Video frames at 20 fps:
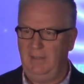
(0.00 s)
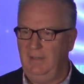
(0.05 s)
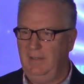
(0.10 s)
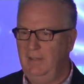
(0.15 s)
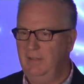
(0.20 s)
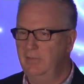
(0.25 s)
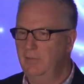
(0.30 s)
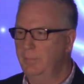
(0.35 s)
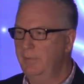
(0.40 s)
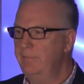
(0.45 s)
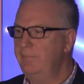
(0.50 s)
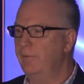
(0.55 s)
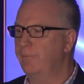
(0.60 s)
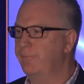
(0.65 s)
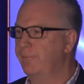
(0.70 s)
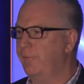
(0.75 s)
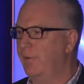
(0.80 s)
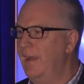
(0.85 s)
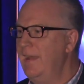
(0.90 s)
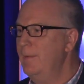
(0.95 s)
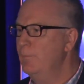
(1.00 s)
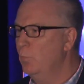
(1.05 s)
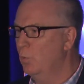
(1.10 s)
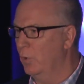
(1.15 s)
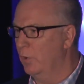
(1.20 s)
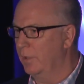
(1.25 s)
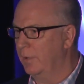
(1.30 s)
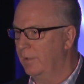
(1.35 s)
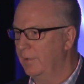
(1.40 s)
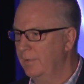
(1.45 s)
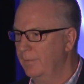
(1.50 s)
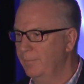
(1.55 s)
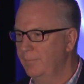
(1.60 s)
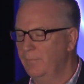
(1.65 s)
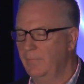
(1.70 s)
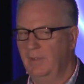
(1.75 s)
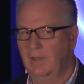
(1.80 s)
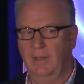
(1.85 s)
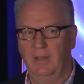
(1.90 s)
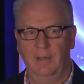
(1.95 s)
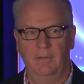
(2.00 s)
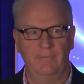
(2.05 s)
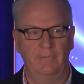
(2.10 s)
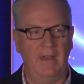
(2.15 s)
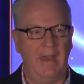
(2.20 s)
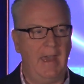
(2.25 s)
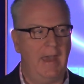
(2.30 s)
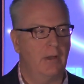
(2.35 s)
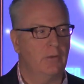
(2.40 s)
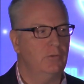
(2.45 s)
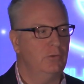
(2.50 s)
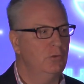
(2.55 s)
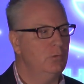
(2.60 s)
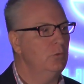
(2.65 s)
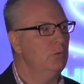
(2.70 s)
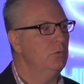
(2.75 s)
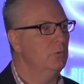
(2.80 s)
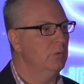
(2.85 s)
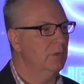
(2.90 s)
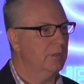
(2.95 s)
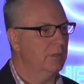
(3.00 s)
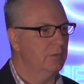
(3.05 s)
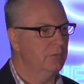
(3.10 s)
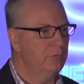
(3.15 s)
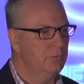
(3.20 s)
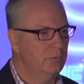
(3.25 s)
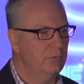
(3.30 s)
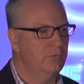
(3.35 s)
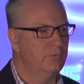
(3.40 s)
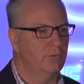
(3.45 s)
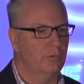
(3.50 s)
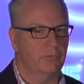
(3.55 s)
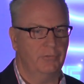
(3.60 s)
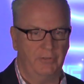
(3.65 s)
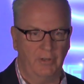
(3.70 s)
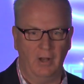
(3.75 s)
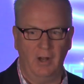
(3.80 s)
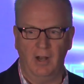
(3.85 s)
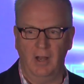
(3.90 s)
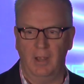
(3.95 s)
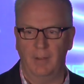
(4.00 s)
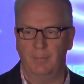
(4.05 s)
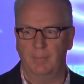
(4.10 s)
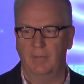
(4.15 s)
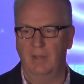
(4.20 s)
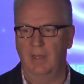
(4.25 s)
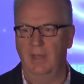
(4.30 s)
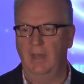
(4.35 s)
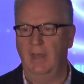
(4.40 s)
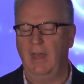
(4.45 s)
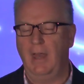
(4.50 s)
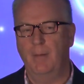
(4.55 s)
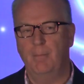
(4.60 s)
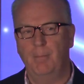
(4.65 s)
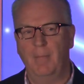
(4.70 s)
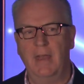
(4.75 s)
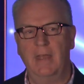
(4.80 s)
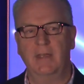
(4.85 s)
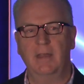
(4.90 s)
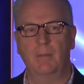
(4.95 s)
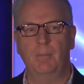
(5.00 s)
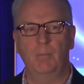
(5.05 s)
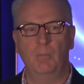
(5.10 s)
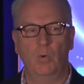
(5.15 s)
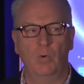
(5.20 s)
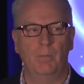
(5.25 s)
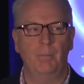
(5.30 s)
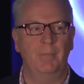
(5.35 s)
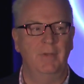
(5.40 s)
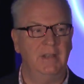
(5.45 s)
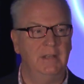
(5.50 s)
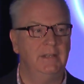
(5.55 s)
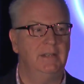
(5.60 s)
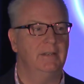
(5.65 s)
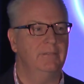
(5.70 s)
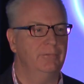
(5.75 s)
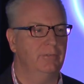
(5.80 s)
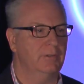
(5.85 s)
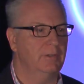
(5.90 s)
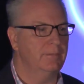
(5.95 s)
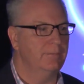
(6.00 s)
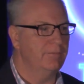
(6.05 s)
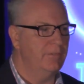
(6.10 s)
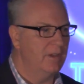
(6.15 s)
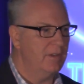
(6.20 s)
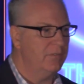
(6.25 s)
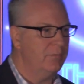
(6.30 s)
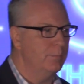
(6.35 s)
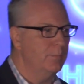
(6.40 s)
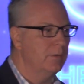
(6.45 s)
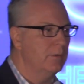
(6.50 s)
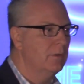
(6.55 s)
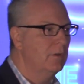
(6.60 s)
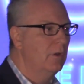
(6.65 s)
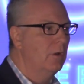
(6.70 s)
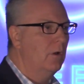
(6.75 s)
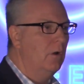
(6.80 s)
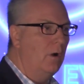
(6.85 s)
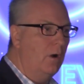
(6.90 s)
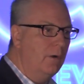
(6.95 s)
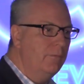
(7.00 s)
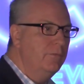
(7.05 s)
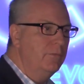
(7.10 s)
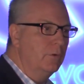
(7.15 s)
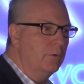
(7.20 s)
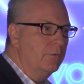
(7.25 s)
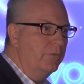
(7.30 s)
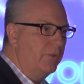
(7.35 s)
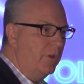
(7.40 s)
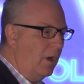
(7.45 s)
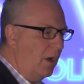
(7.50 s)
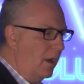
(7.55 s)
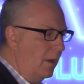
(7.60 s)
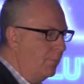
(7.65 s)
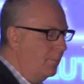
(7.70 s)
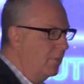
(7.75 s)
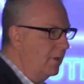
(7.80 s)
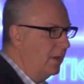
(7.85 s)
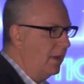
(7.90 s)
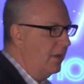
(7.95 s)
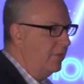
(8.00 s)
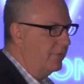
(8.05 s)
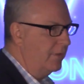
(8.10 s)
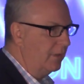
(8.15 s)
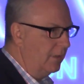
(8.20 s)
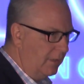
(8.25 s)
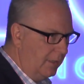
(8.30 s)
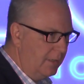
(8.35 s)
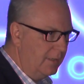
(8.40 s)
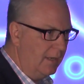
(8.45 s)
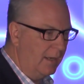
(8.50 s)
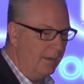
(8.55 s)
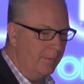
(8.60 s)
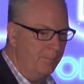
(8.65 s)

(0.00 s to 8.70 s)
is a bit of a framework for how you can use your time and make a more meaningful investment of your time as a leader,